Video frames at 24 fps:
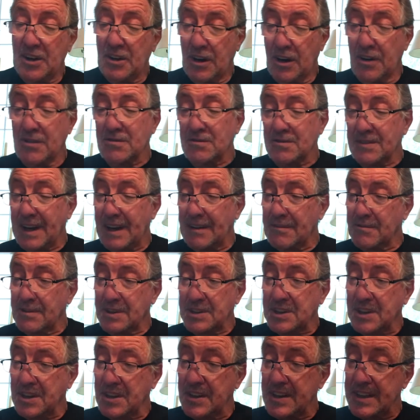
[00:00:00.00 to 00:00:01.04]
Oh, that
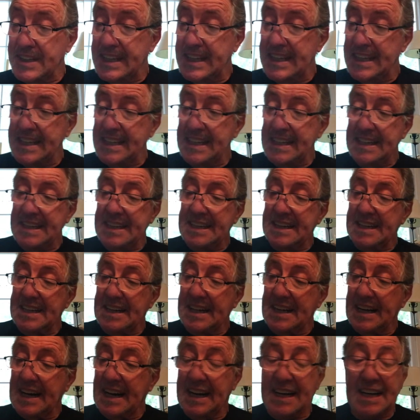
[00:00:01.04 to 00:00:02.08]
was good.
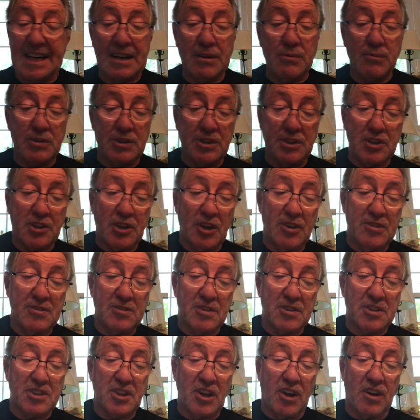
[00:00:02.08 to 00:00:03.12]
Would you turn
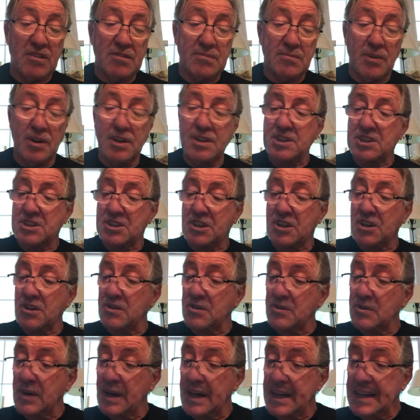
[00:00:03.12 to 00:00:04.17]
your songbooks
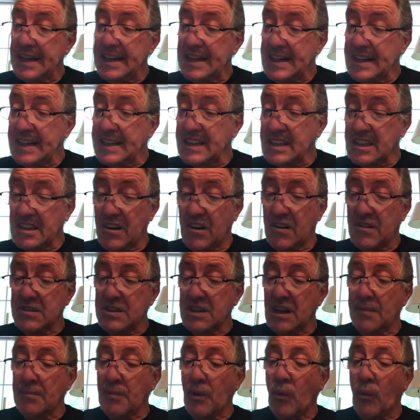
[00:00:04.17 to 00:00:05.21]
to song
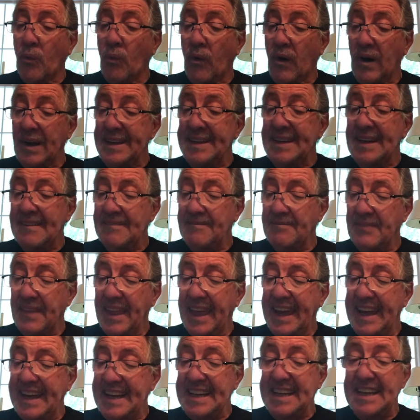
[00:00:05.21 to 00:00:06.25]
number
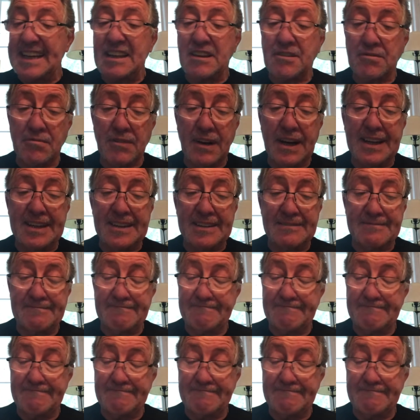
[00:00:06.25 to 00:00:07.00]
183?